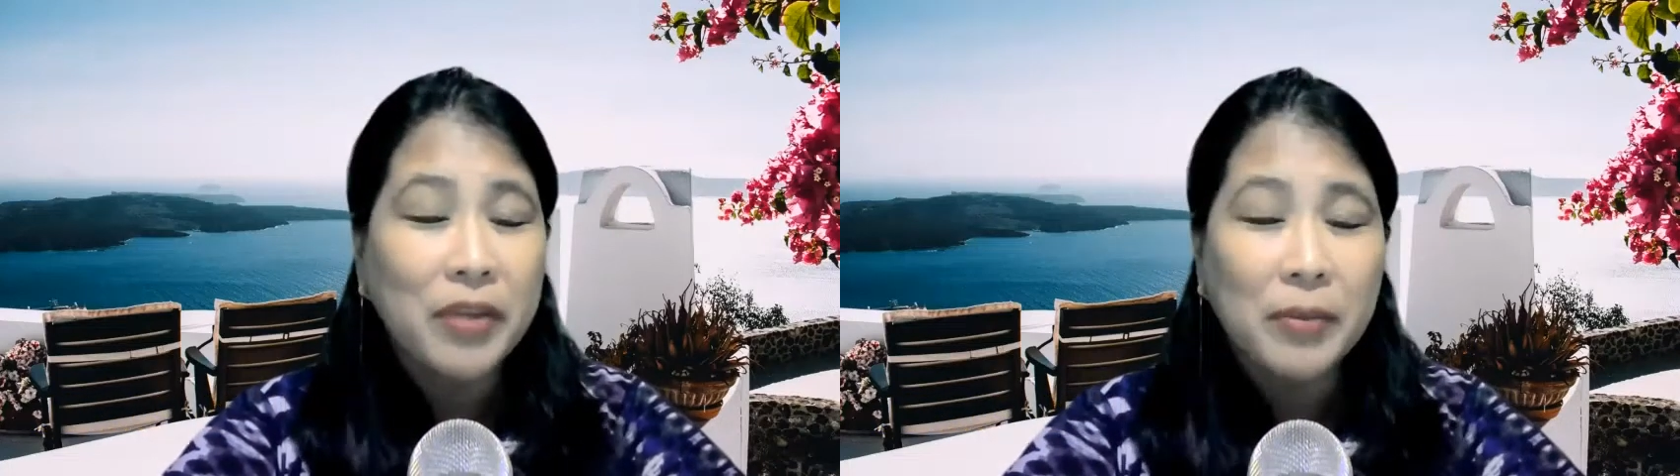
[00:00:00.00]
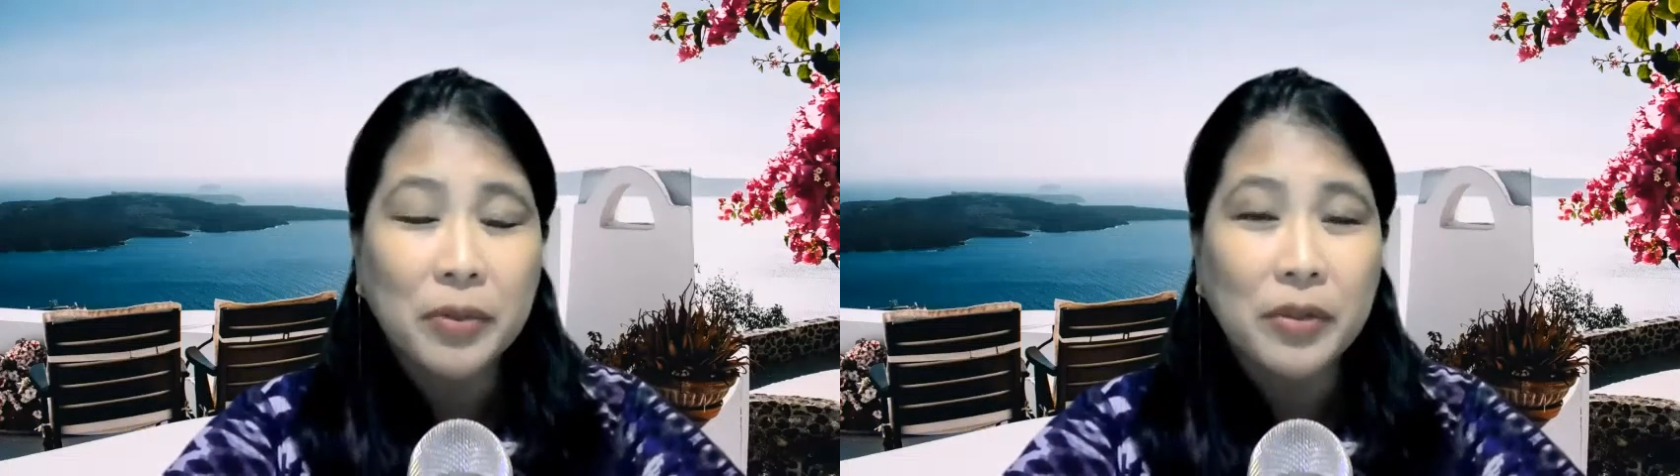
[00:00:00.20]
of
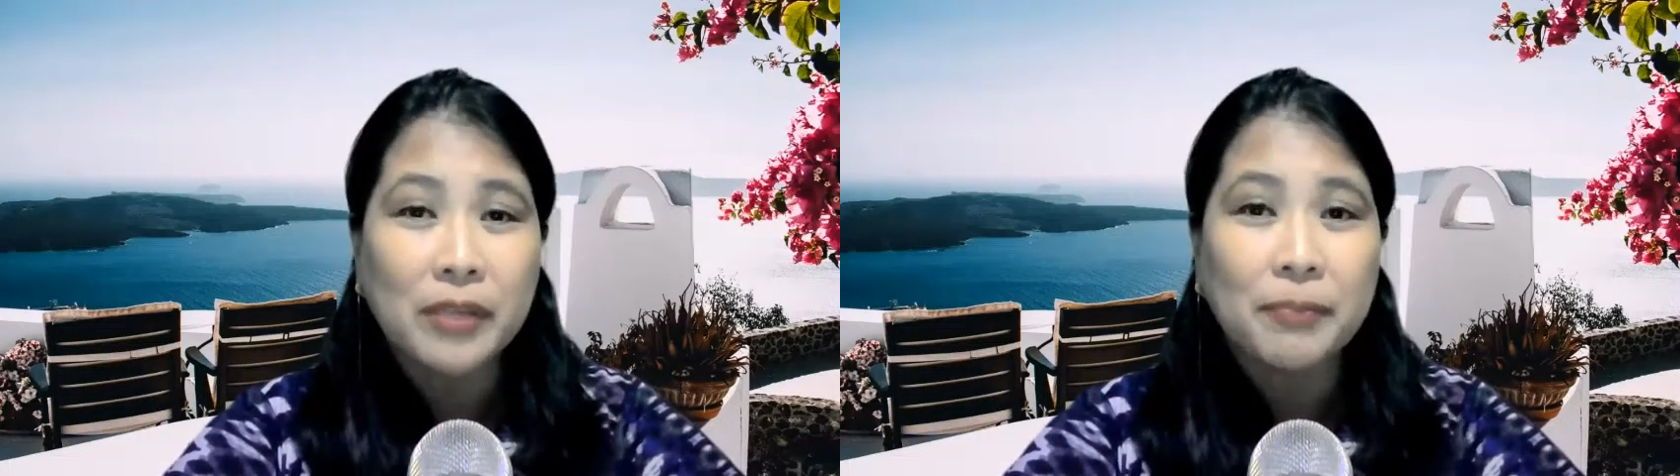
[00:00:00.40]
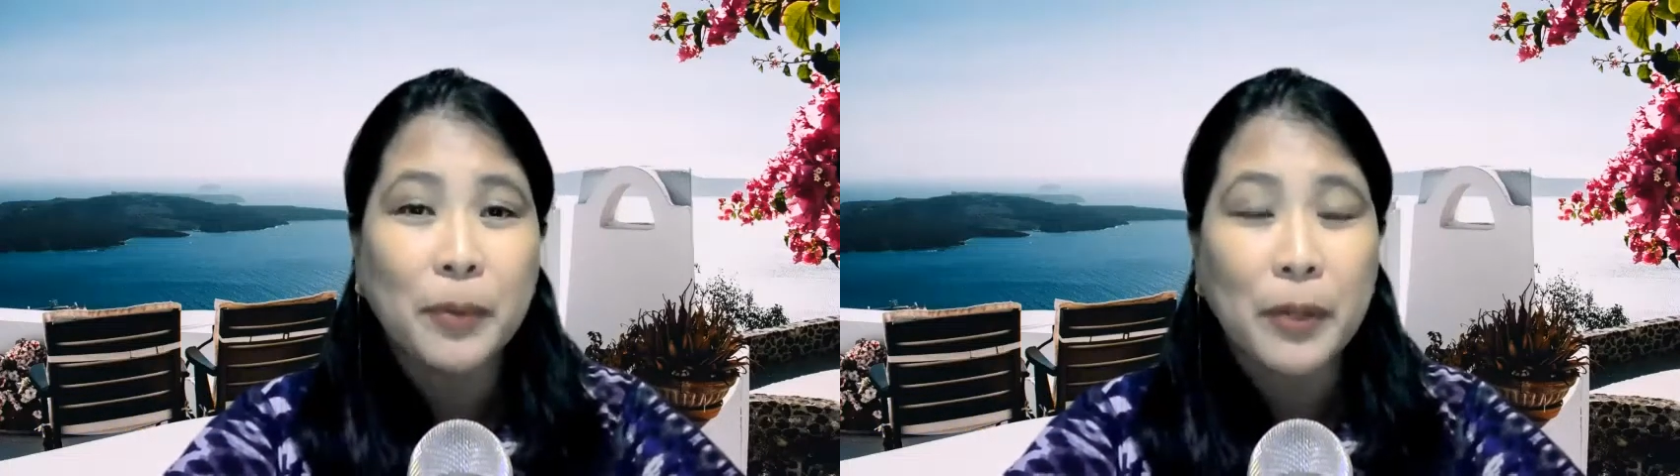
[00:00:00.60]
him to
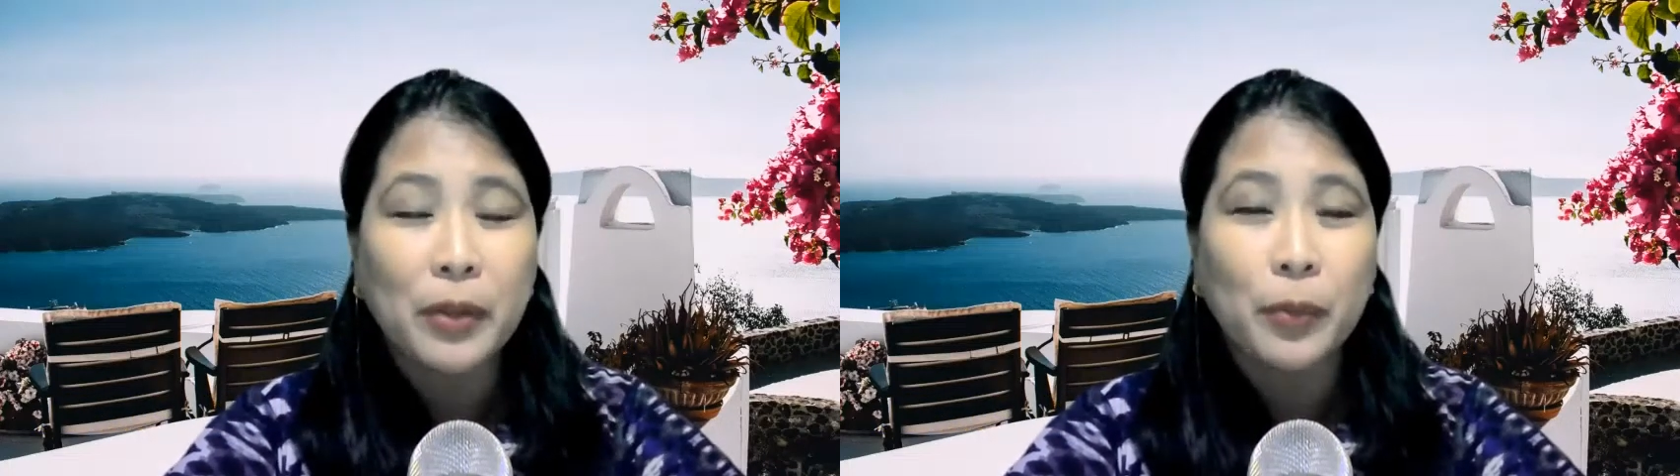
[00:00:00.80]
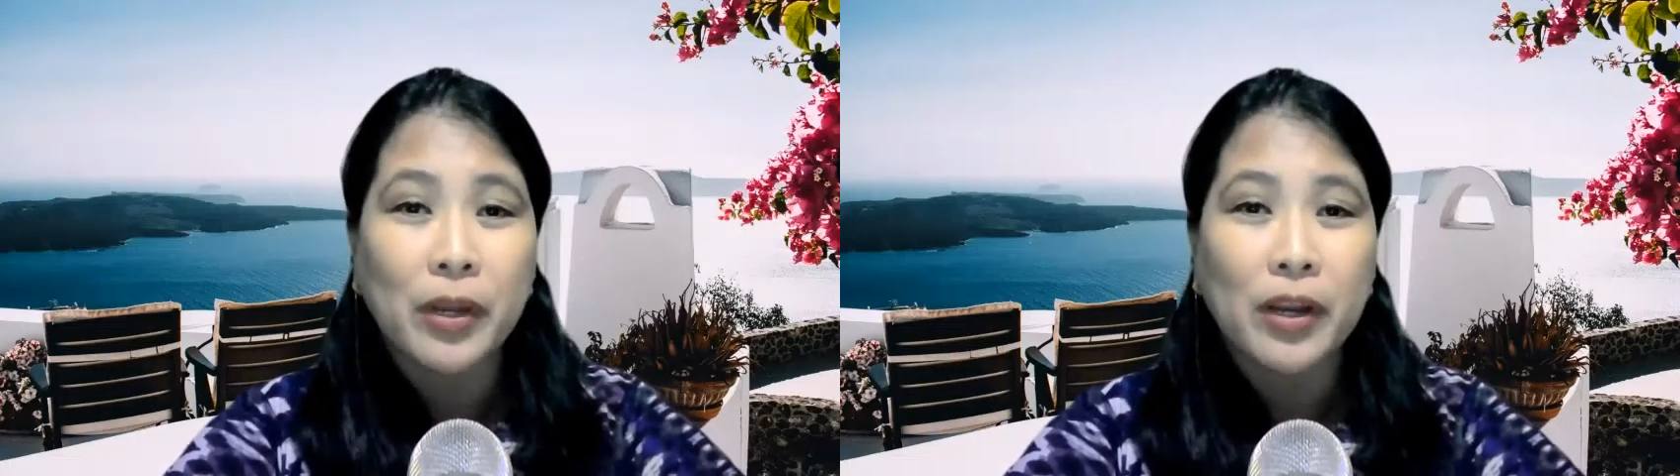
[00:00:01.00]
the
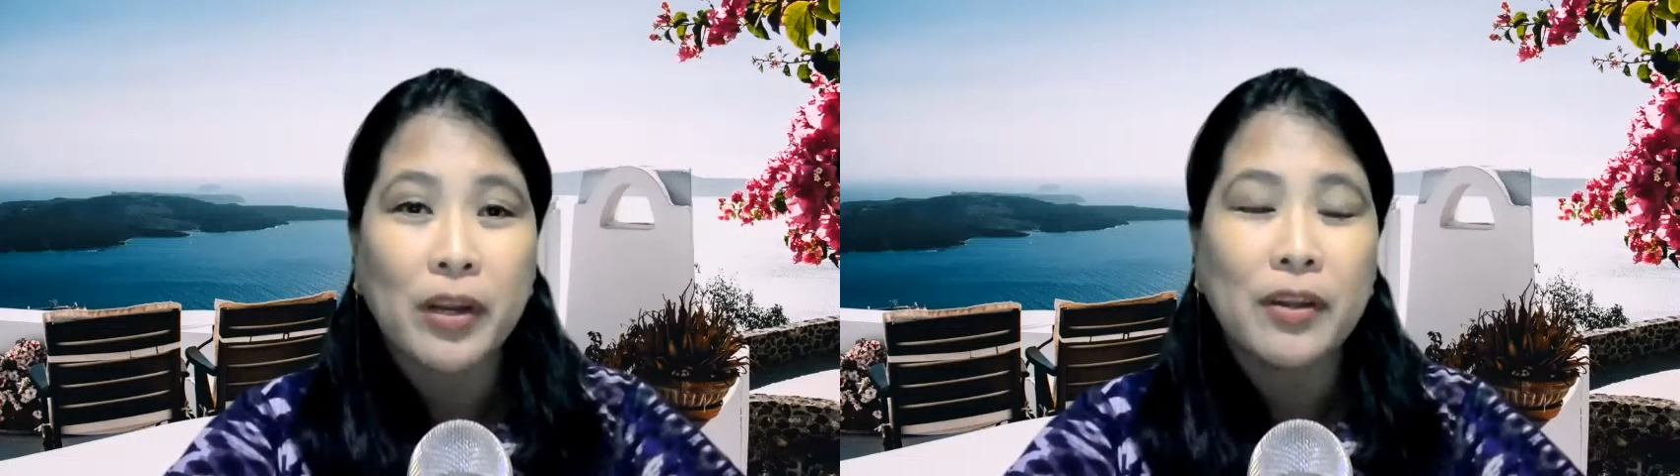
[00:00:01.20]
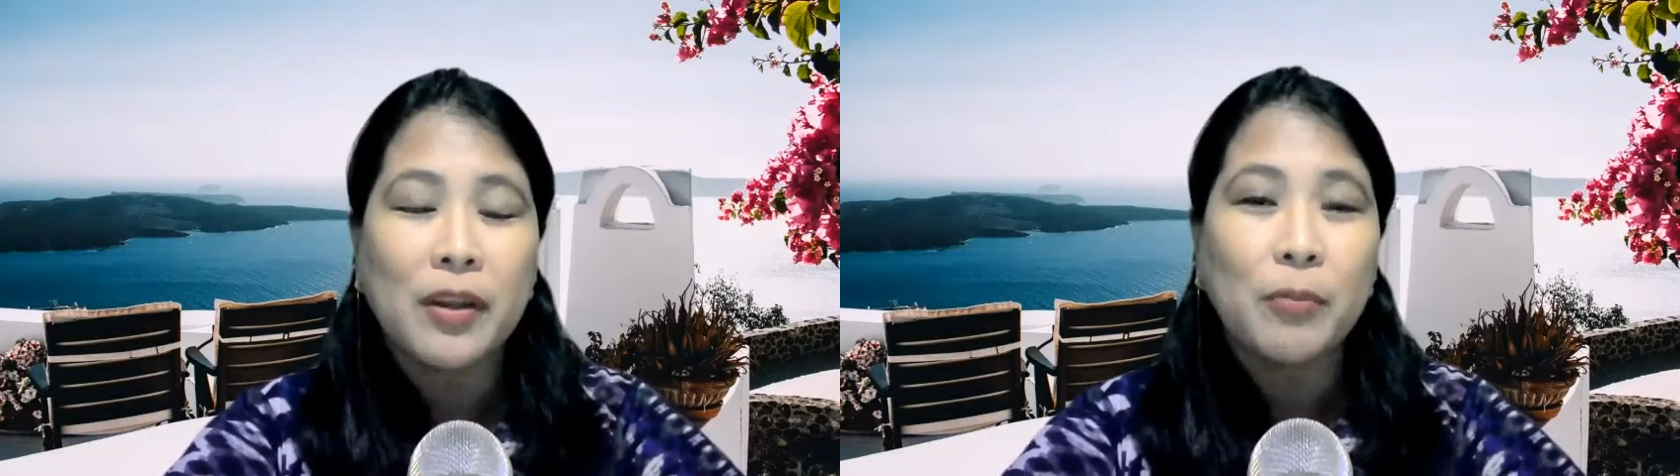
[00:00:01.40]
point
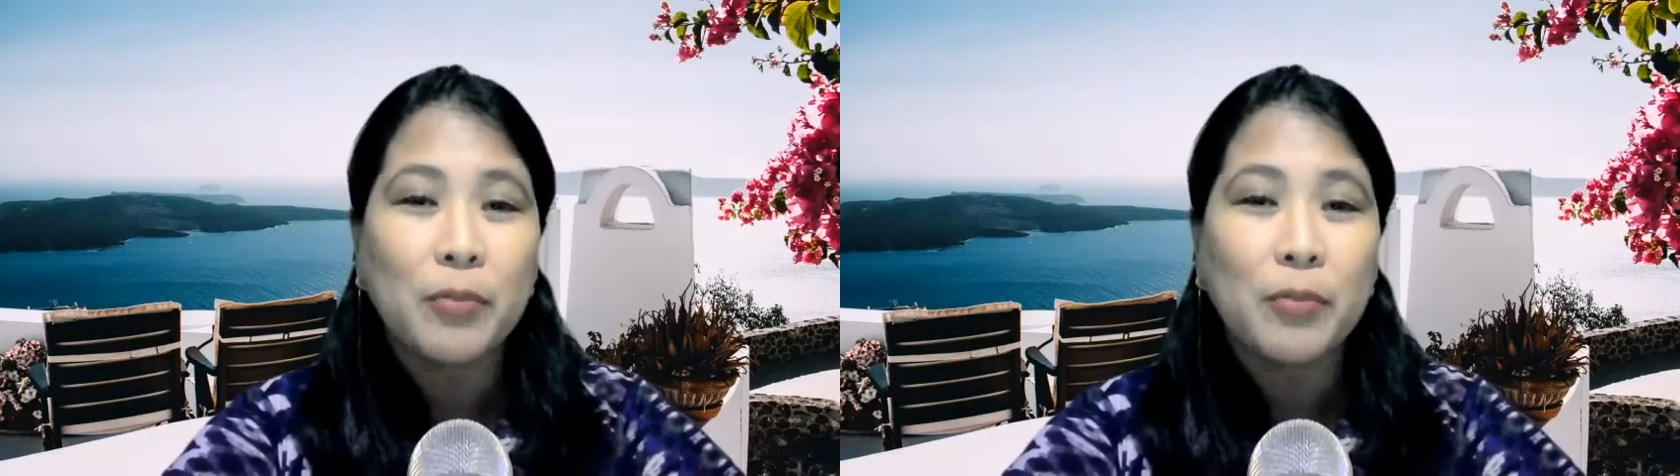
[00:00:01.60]
where